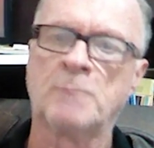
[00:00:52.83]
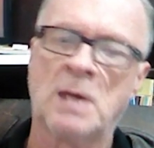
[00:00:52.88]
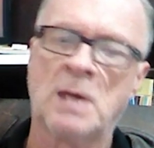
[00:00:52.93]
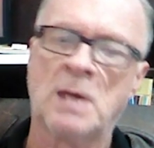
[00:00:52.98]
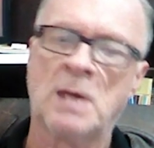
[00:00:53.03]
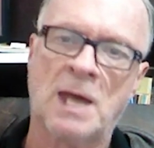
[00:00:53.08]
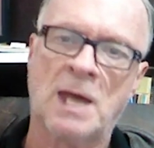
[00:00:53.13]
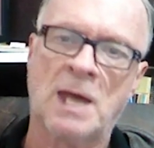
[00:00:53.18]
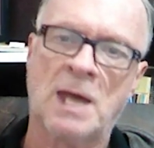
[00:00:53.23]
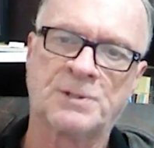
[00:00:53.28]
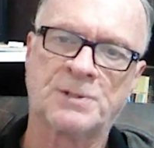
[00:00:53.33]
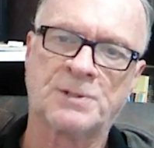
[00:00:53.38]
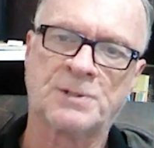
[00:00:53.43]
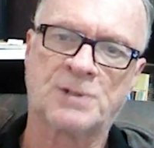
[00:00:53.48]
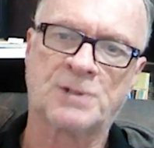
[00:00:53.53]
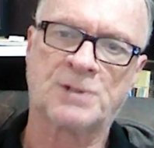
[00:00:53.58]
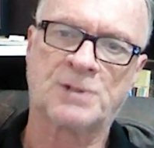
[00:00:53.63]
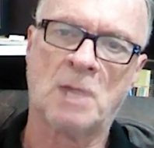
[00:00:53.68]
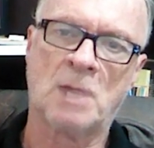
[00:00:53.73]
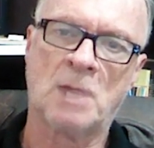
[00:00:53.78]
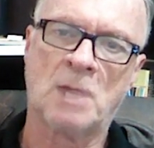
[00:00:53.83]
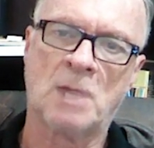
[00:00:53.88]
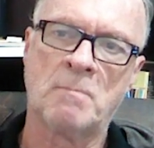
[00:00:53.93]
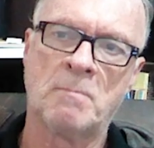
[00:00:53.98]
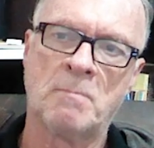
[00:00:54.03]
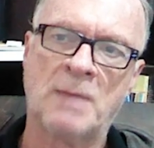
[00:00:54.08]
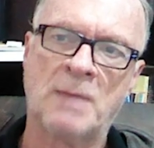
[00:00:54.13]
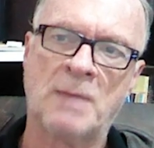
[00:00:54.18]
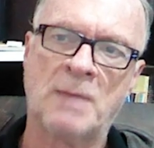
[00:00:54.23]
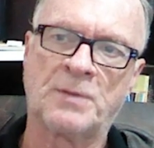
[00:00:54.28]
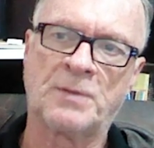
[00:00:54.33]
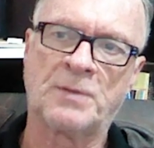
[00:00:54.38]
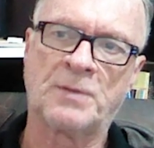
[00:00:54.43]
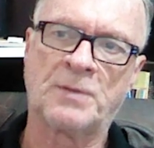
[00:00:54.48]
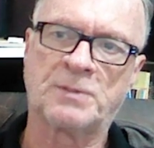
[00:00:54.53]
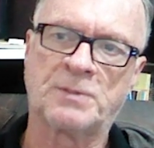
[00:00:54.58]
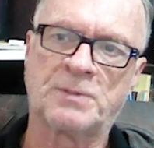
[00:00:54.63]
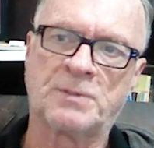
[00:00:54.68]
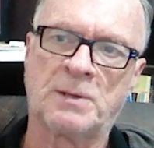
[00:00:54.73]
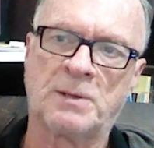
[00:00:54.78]
has meant that there's
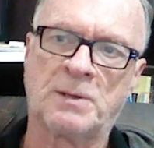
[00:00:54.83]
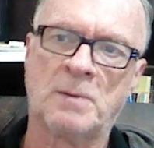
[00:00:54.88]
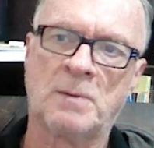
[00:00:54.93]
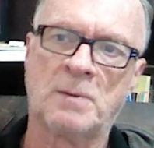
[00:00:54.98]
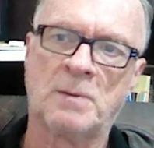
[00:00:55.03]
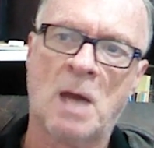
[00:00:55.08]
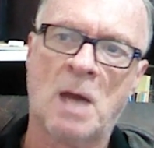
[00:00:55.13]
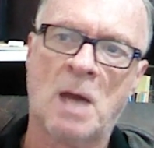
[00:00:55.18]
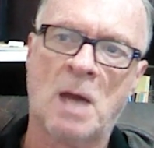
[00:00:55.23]
been a